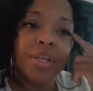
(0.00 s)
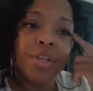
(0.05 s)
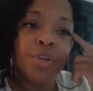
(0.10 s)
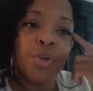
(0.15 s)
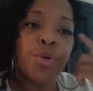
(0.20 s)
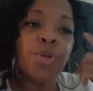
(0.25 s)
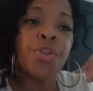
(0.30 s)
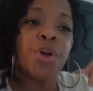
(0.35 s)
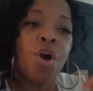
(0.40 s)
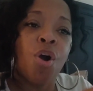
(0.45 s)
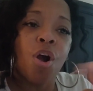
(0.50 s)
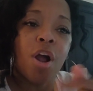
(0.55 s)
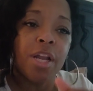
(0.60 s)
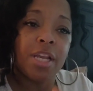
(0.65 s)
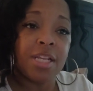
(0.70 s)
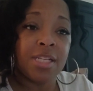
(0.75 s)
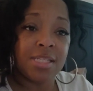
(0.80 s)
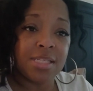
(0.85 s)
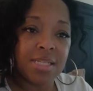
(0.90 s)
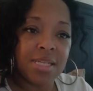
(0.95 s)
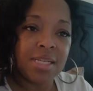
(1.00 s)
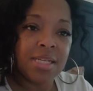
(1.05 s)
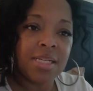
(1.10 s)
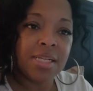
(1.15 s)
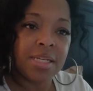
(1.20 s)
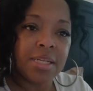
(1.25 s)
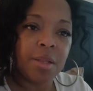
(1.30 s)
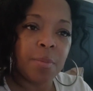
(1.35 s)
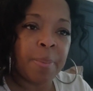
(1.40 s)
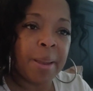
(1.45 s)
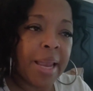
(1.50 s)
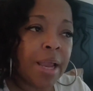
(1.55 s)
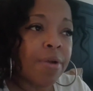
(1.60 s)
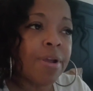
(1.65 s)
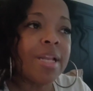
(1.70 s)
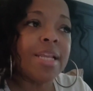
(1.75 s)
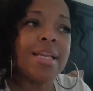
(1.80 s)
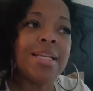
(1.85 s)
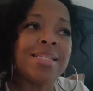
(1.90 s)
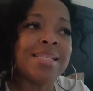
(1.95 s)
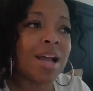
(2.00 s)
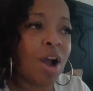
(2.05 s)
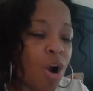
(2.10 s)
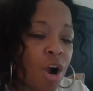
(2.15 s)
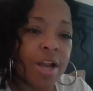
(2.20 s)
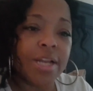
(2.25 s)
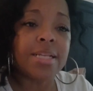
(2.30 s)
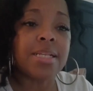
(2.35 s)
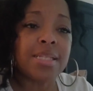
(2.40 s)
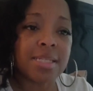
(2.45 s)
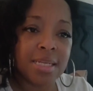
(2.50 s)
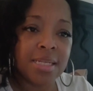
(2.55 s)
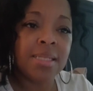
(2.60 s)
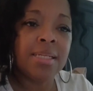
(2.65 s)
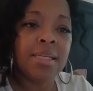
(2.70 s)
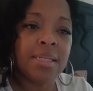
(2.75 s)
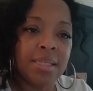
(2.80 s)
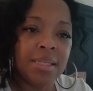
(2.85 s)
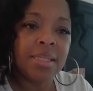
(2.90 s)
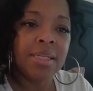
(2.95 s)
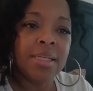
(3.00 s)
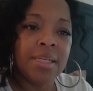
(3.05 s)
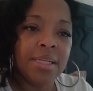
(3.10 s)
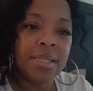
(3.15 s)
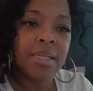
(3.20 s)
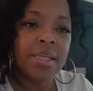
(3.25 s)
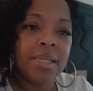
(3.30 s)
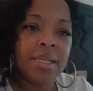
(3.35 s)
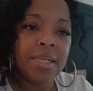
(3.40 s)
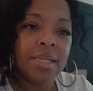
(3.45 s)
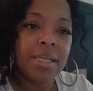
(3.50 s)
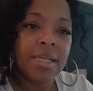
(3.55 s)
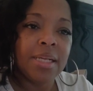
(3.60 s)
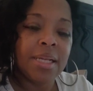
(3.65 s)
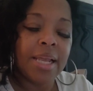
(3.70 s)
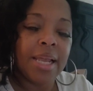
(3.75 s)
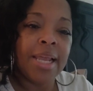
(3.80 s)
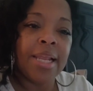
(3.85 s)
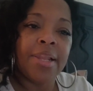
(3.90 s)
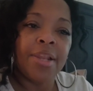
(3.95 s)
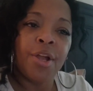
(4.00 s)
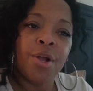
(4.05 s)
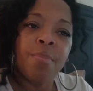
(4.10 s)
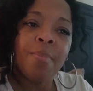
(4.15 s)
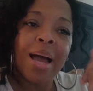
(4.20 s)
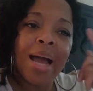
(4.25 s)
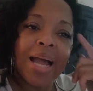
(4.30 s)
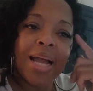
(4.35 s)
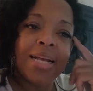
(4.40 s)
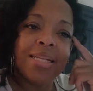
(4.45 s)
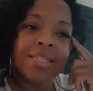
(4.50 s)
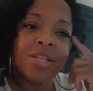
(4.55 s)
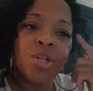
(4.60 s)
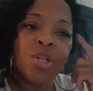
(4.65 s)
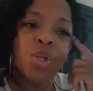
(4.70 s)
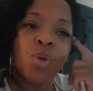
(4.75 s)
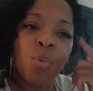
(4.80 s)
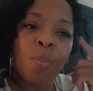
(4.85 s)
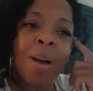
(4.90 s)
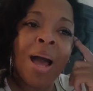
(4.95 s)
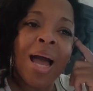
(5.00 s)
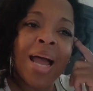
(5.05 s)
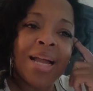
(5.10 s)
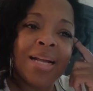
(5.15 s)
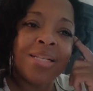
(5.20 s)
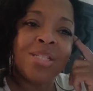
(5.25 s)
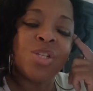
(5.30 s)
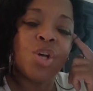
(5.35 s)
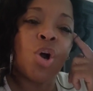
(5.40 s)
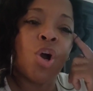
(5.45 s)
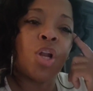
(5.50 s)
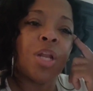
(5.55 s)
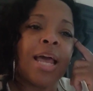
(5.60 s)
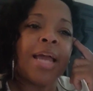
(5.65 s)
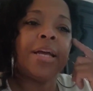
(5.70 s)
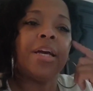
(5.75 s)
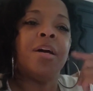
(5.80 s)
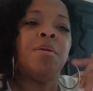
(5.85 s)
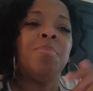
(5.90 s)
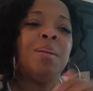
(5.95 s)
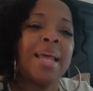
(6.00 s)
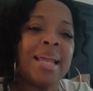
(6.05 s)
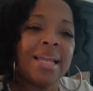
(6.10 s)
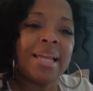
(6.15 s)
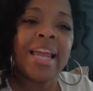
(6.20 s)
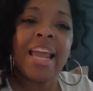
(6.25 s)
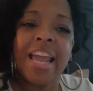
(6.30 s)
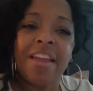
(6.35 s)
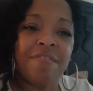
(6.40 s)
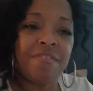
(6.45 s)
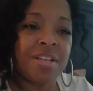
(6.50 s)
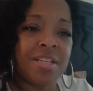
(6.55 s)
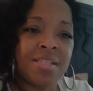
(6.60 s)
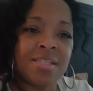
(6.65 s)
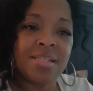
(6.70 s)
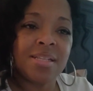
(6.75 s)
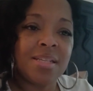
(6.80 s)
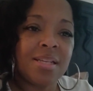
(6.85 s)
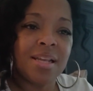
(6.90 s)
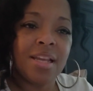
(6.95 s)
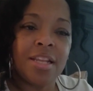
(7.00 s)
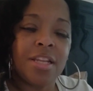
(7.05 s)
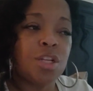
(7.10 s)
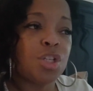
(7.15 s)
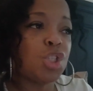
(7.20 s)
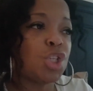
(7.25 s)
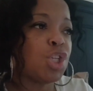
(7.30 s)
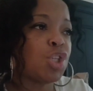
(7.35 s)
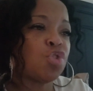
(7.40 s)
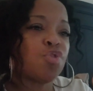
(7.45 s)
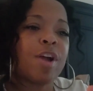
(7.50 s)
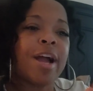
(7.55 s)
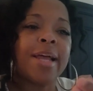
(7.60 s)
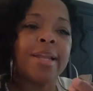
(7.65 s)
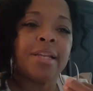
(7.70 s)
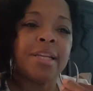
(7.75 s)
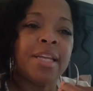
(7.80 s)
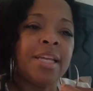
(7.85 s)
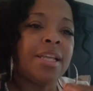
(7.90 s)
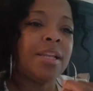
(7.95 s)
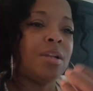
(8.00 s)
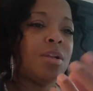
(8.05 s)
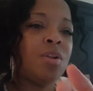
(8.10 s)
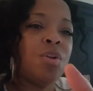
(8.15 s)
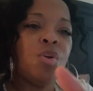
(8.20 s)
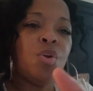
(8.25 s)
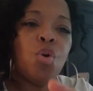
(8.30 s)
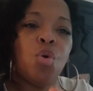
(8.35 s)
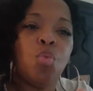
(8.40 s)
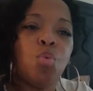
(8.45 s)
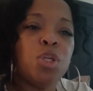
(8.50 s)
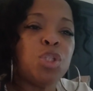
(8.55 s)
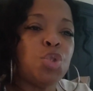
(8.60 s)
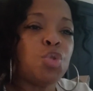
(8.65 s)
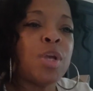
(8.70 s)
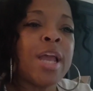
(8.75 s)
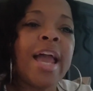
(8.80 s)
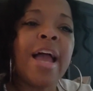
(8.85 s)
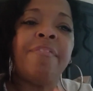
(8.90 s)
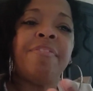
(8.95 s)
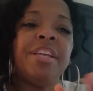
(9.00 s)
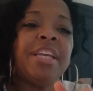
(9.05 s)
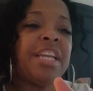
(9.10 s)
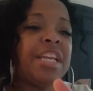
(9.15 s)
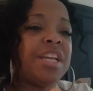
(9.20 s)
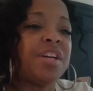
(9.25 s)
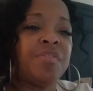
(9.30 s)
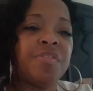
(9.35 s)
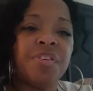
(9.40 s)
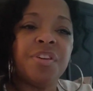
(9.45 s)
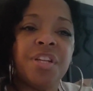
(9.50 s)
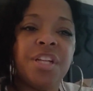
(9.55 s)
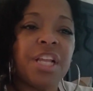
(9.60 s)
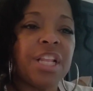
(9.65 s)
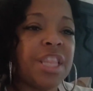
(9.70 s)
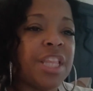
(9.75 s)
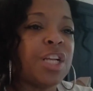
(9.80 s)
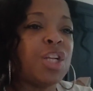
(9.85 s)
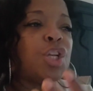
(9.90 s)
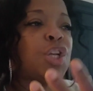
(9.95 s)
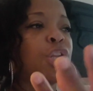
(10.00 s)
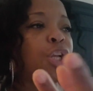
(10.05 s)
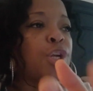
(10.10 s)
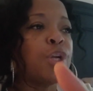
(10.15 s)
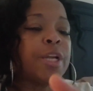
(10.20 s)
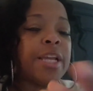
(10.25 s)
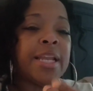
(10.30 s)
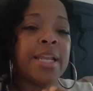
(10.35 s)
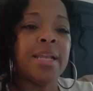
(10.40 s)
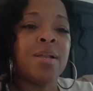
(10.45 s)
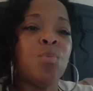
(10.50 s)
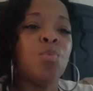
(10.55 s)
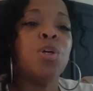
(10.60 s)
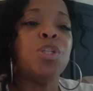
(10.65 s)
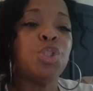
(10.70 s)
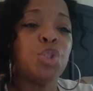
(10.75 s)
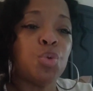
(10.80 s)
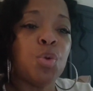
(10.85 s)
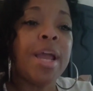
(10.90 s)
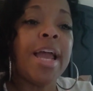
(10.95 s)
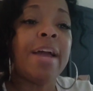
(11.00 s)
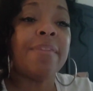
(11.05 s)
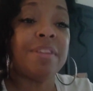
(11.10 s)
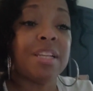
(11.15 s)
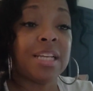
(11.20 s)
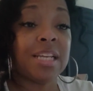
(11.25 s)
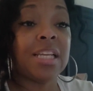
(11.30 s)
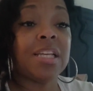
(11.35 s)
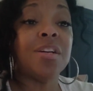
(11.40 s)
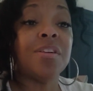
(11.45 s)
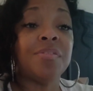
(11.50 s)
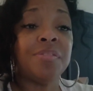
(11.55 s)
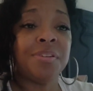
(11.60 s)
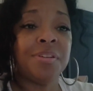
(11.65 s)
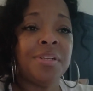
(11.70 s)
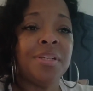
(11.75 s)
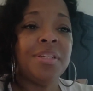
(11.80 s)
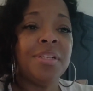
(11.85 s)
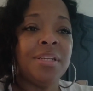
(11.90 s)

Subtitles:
You're the artist. The parent is the artist. In their minds, their little minds are like a blank canvas, and they're just trying to get what you have to give. They're getting what you have to give.